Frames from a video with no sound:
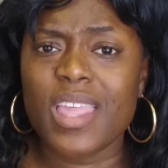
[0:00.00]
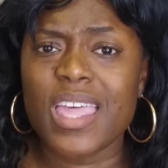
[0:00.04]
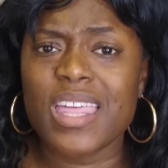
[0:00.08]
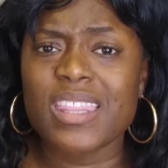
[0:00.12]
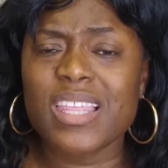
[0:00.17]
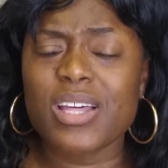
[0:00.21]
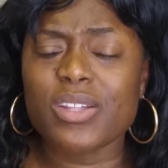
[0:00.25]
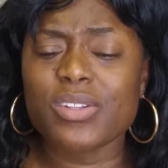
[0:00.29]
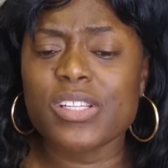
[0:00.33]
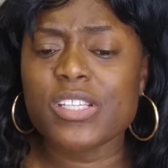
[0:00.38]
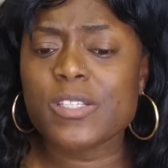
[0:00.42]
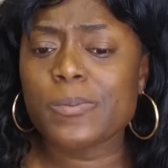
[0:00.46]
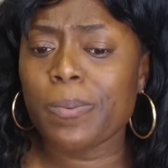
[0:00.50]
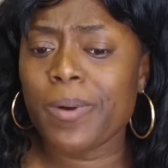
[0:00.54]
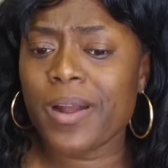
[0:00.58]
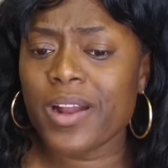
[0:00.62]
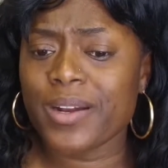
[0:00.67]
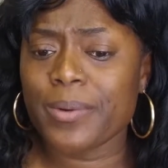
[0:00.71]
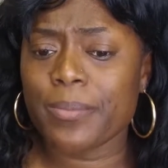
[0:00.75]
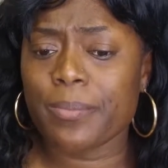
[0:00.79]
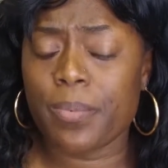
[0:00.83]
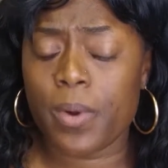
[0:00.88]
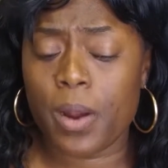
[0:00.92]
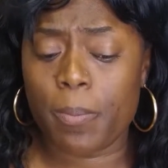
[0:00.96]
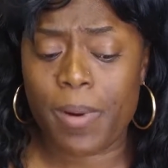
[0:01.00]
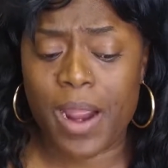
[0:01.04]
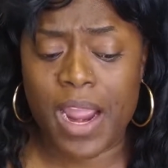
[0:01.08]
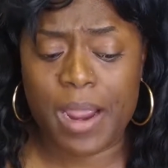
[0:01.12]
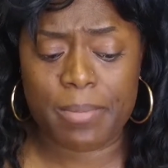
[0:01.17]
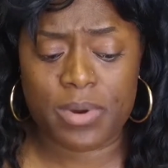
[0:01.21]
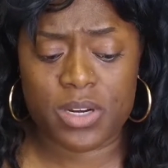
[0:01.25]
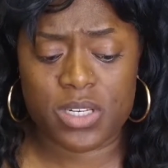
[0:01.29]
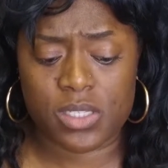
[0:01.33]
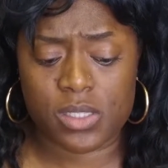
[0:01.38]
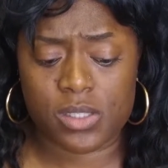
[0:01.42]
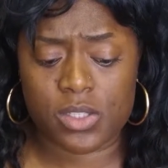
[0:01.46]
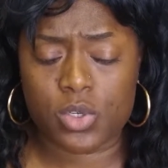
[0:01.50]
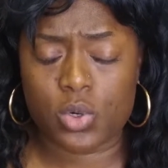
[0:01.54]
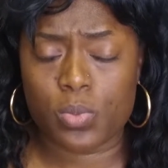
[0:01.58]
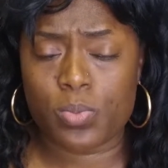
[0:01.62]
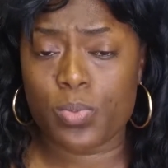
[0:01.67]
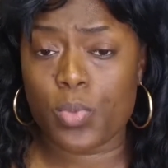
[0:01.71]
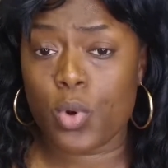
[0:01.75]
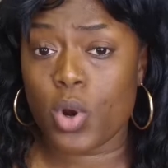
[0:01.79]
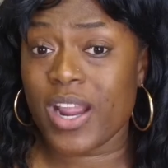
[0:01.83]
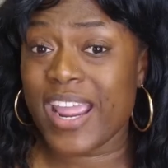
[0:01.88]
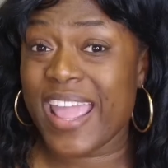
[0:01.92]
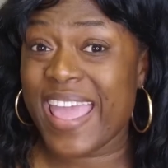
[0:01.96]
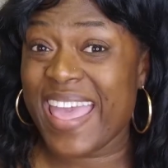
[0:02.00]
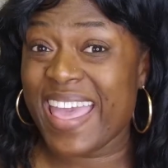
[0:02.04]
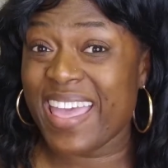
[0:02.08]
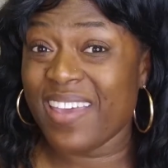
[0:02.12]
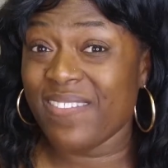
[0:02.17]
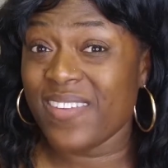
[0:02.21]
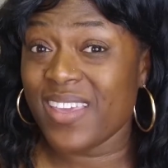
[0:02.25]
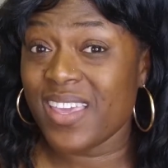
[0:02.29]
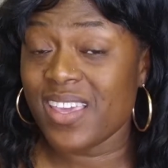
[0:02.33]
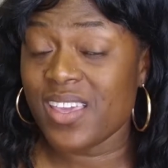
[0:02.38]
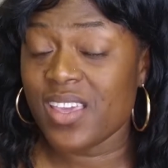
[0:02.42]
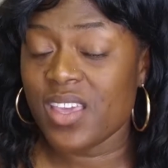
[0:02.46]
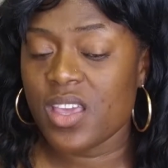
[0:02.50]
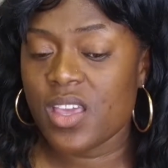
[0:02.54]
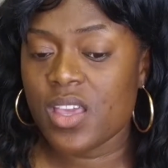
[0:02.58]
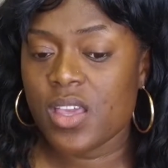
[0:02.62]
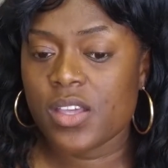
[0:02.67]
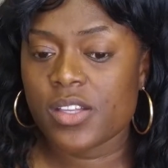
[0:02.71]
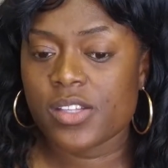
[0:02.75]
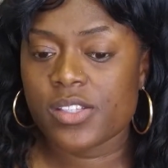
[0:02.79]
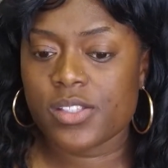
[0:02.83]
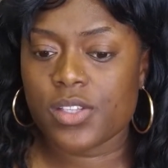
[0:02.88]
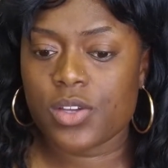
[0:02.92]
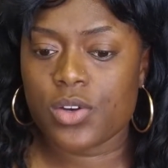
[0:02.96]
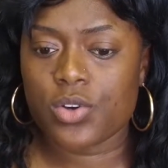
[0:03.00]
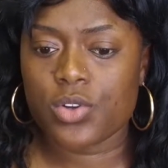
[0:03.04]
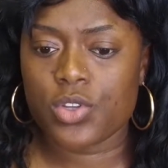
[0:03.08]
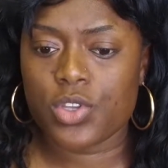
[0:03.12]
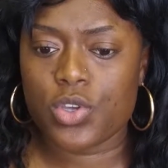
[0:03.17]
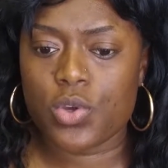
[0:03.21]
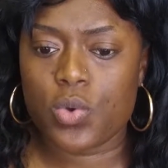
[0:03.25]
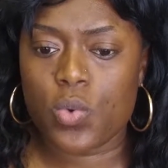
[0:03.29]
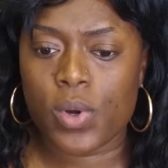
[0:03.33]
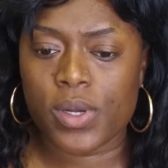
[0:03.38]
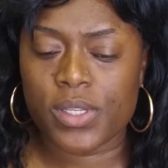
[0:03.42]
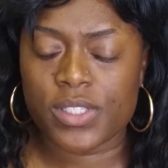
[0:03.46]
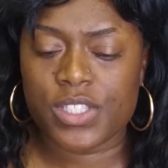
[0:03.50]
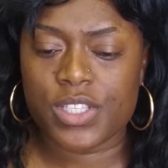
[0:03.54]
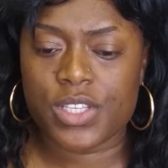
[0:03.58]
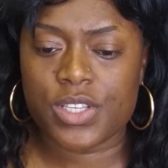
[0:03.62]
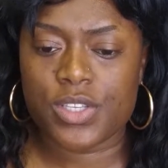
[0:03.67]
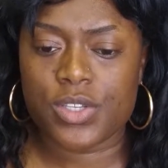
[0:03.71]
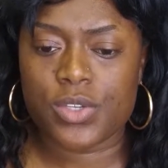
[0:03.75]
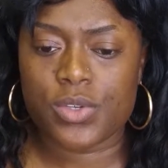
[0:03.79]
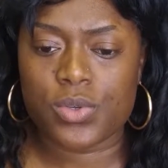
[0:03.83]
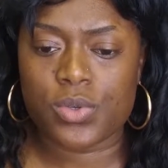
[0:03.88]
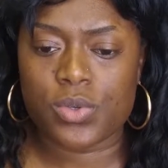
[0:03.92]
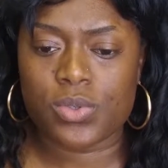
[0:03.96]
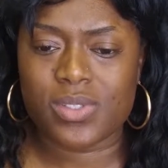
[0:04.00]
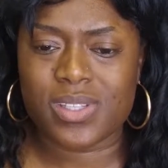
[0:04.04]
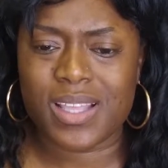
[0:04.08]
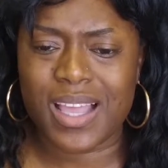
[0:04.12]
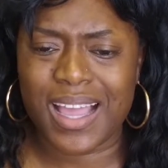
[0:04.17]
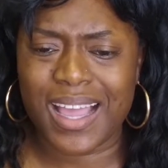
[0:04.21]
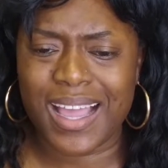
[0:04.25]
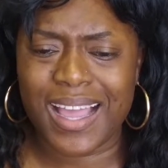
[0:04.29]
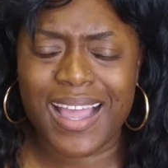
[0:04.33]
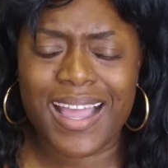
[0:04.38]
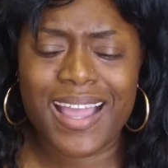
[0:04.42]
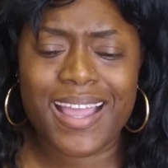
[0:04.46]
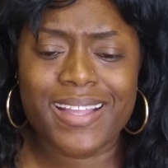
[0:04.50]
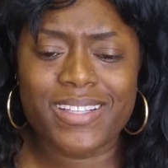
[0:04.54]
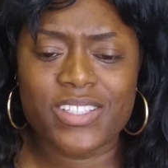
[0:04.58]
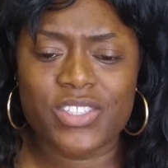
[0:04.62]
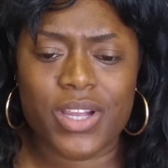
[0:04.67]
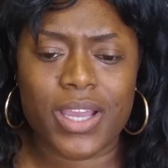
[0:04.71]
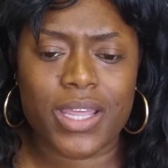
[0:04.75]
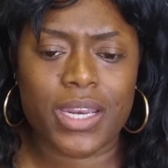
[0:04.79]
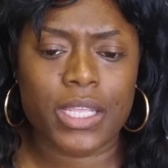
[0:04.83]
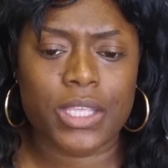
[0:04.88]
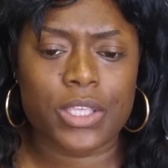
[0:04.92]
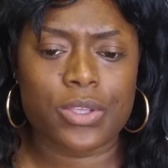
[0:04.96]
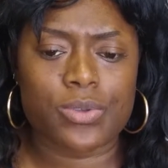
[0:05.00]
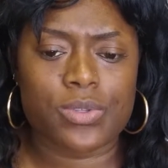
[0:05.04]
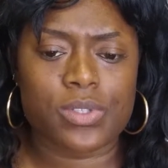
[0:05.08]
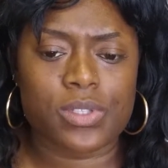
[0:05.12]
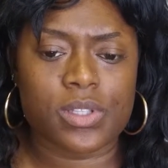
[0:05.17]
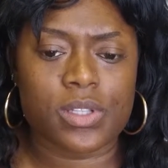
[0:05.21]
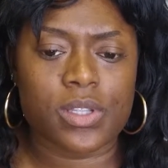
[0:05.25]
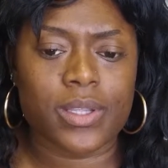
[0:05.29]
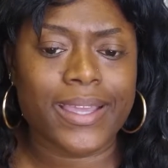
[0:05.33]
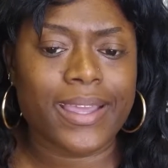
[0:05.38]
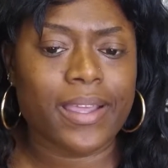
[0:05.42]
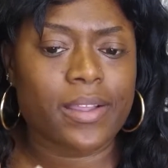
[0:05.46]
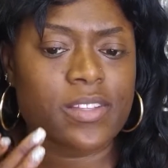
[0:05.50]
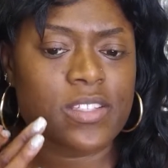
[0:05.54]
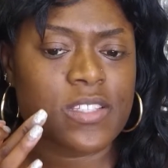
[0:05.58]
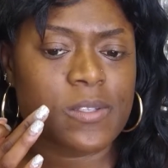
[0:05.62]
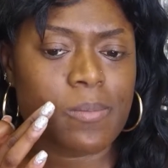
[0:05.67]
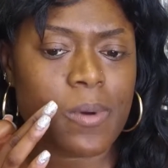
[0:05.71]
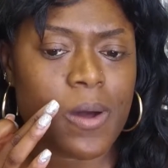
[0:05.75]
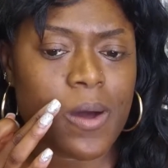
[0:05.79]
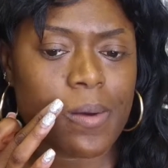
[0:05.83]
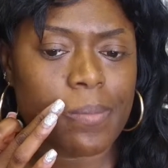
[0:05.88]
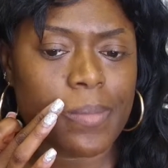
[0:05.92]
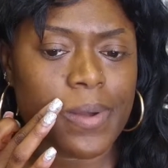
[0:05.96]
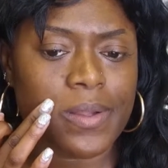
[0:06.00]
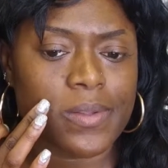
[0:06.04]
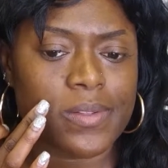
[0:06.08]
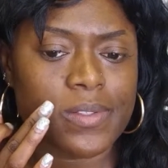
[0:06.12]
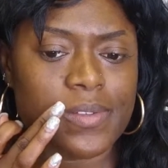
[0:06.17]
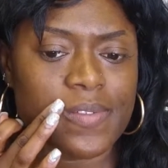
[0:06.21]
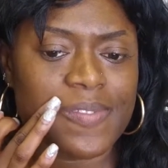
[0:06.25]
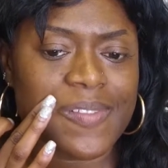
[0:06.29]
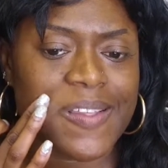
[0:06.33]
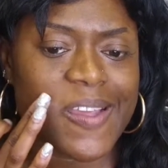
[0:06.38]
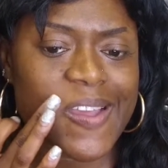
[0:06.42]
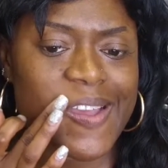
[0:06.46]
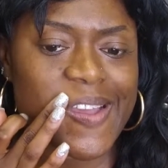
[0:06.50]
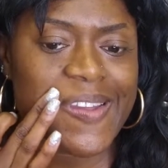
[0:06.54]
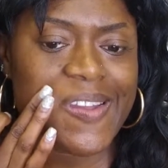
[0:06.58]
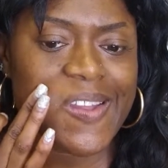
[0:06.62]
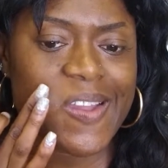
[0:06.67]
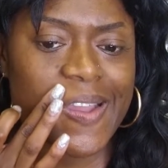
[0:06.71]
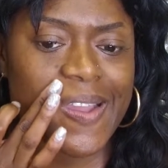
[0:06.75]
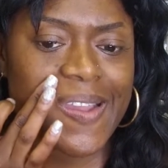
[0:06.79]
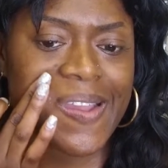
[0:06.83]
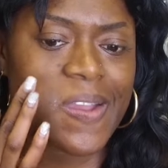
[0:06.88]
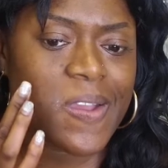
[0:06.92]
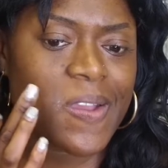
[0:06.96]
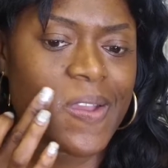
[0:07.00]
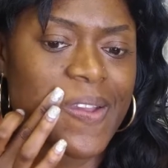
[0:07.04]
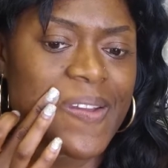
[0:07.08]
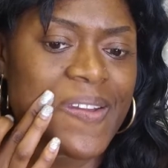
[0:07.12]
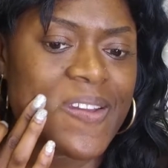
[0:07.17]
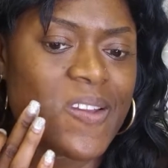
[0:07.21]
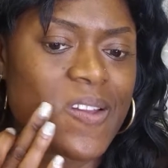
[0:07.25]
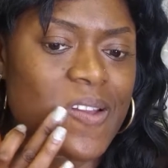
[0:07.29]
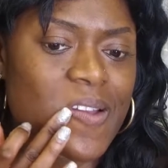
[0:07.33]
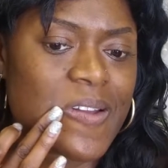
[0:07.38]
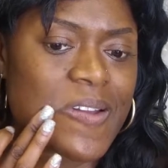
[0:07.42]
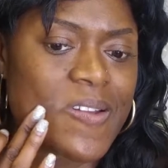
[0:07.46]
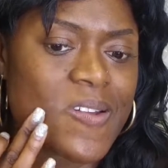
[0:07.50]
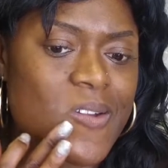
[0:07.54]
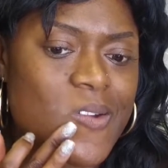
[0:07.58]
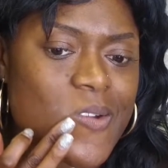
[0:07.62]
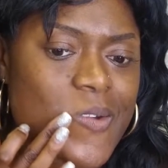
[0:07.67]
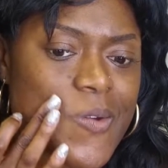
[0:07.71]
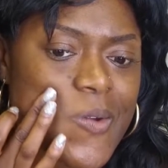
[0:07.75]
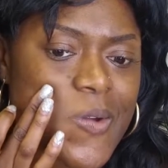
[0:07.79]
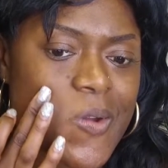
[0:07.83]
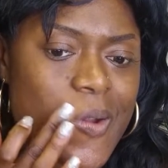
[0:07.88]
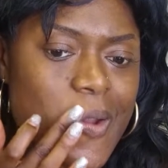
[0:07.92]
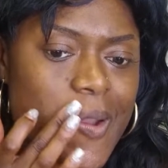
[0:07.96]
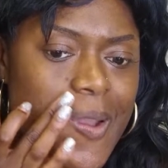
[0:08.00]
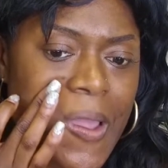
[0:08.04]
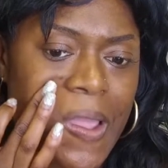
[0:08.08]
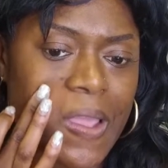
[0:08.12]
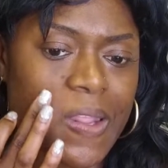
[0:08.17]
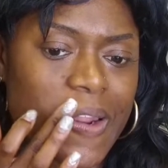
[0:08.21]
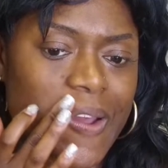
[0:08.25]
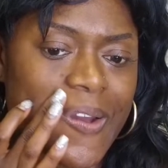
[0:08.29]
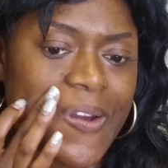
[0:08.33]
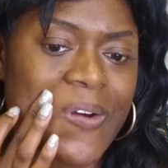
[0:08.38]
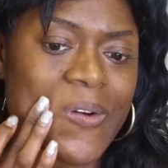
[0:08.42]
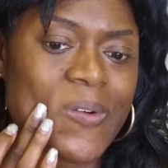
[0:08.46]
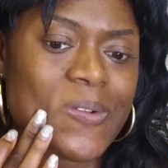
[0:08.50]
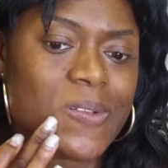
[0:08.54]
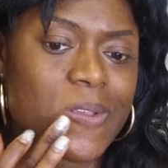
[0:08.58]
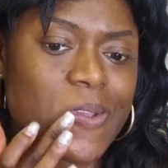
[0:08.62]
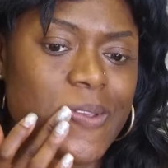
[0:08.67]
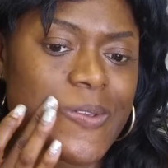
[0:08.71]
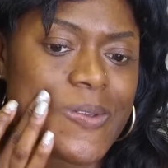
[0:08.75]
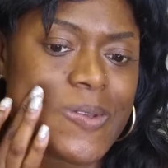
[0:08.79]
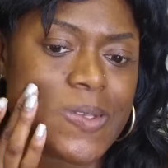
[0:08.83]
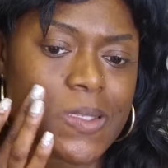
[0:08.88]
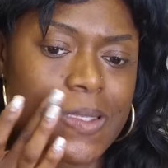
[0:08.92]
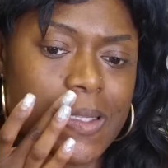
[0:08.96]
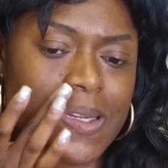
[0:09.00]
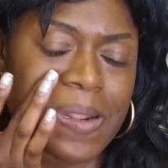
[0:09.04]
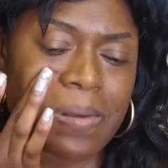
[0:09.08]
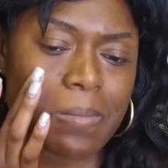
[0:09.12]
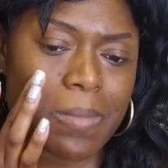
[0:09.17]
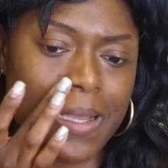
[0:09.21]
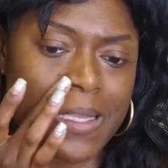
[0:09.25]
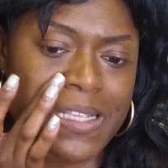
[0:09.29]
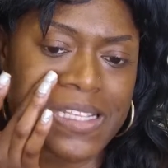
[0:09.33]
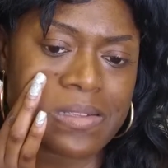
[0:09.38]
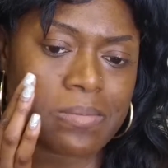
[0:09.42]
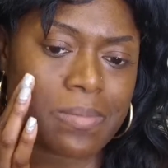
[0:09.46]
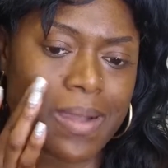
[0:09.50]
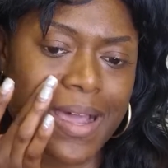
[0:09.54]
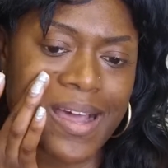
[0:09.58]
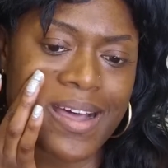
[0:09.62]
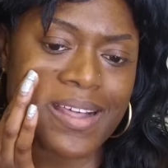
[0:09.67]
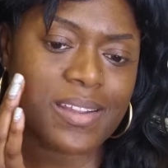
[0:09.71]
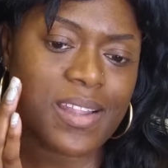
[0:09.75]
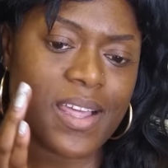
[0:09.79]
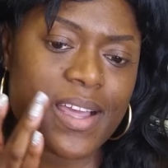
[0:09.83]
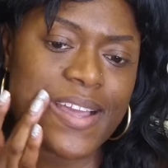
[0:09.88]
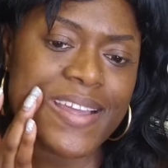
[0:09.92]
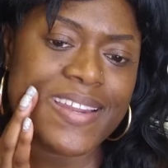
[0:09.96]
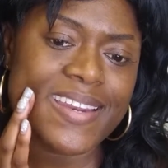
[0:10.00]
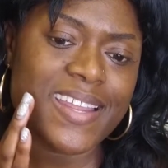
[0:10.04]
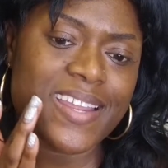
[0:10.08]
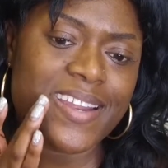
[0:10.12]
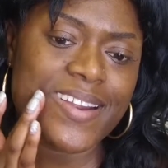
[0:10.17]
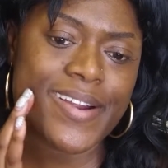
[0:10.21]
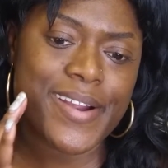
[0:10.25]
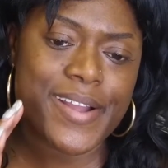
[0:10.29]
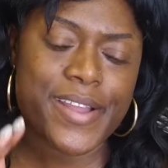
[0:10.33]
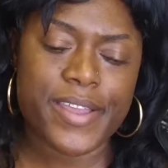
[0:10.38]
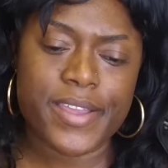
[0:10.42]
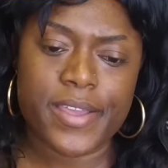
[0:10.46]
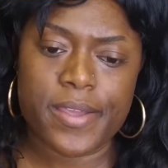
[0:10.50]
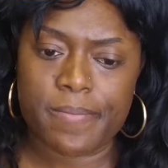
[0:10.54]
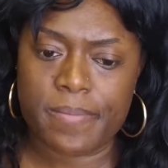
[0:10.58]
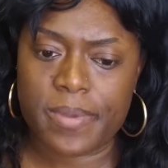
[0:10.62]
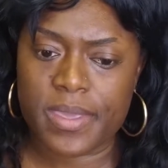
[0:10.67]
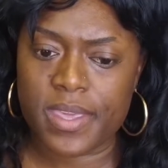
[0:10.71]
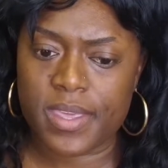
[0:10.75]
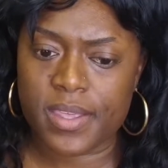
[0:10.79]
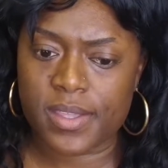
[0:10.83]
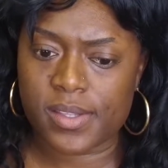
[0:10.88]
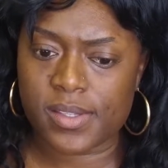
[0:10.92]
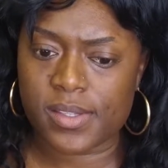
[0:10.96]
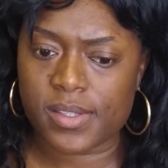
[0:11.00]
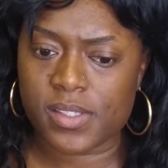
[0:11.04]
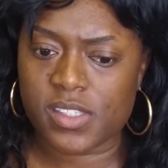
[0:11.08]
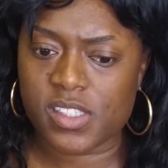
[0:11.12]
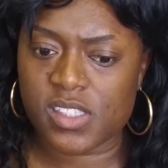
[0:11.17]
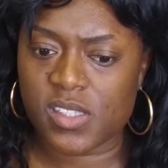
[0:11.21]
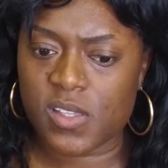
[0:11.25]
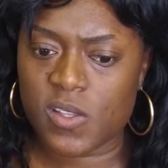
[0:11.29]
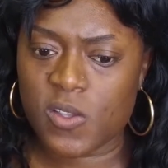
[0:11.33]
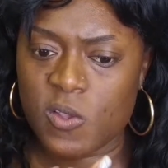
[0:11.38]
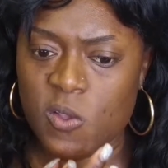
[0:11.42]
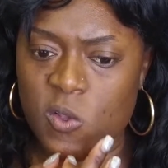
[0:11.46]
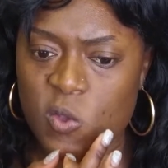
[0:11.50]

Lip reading: Now this primer is a little more heavy, so you want to use, I try to use like a small amounts of that. And I only use it in my smile line area because